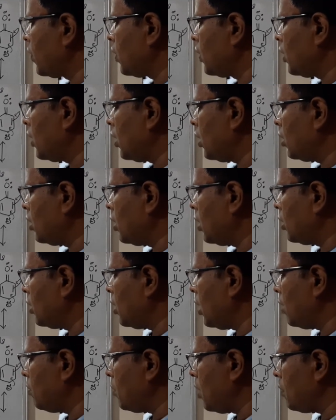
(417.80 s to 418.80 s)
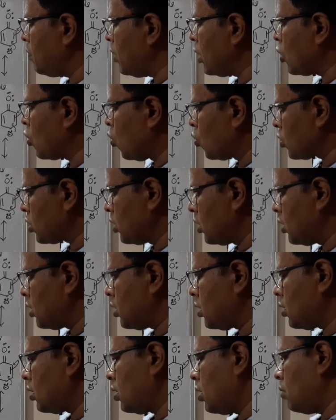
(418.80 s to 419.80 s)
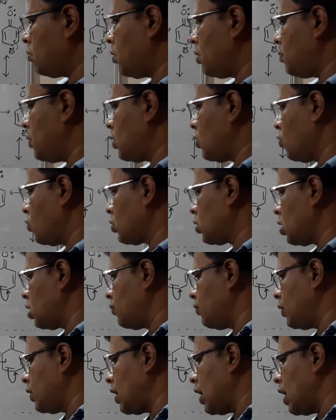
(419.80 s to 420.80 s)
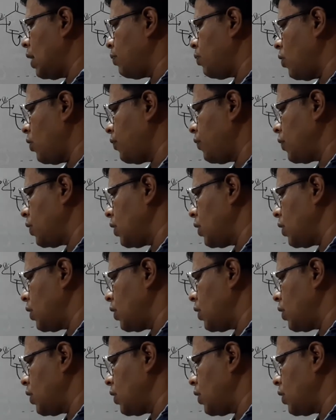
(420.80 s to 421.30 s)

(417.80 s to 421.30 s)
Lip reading: they may be quoted. They may be quoted with the help of